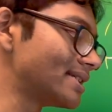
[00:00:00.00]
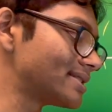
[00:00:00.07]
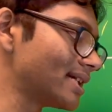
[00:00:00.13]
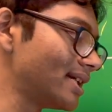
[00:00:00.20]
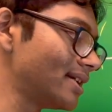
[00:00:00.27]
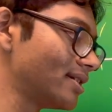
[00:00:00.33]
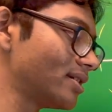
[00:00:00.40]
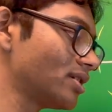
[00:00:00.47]
as
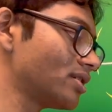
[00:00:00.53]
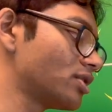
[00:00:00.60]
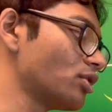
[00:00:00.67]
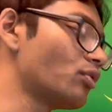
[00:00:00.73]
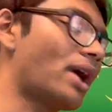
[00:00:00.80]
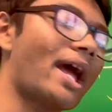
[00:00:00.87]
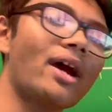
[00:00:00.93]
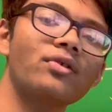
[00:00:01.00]
I
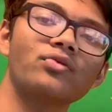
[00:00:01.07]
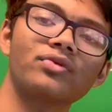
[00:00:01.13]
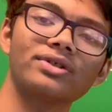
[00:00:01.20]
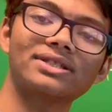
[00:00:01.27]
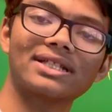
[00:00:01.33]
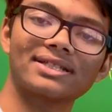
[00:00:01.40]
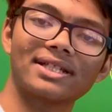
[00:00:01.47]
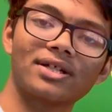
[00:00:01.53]
go
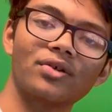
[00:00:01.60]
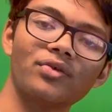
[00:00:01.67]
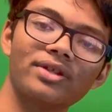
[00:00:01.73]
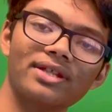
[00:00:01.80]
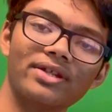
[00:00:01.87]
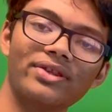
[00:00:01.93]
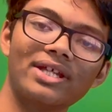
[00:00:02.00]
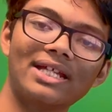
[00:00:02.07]
outwards, as I go
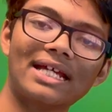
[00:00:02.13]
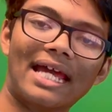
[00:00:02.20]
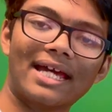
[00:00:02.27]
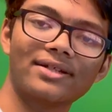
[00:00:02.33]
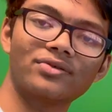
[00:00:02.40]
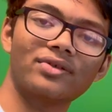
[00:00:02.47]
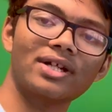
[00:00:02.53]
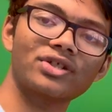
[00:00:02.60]
in the theta
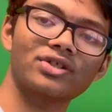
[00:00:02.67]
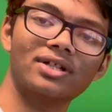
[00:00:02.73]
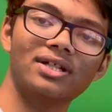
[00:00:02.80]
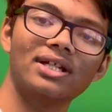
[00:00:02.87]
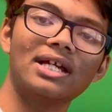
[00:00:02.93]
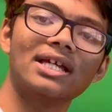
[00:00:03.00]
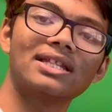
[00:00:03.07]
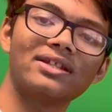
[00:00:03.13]
hat
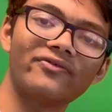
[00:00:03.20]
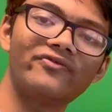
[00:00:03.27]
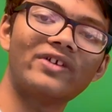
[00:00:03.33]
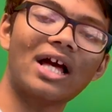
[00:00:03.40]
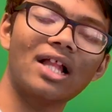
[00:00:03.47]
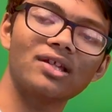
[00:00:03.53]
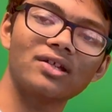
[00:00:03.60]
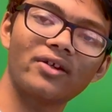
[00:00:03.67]
direction, the
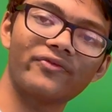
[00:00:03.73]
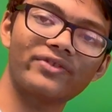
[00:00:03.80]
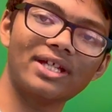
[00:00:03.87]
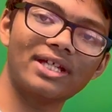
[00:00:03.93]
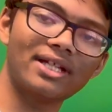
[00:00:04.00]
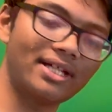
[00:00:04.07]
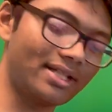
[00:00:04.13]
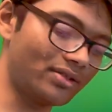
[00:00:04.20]
value of
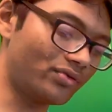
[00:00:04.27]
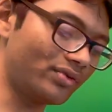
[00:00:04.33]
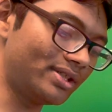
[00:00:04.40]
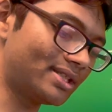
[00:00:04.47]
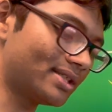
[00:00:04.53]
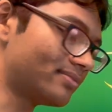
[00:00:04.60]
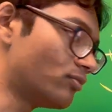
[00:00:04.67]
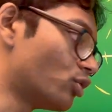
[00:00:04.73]
theta
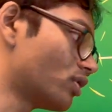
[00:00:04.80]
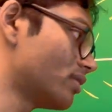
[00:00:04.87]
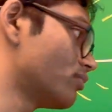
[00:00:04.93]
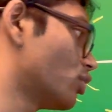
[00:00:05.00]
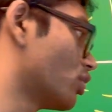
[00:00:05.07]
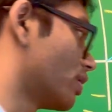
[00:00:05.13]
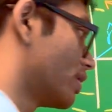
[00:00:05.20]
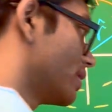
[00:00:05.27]
increases more and
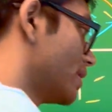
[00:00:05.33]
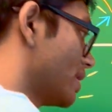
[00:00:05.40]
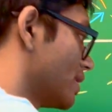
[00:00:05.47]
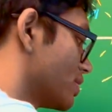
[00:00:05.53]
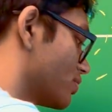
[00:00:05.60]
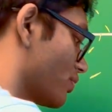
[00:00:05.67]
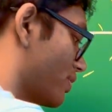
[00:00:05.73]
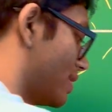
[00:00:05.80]
more. So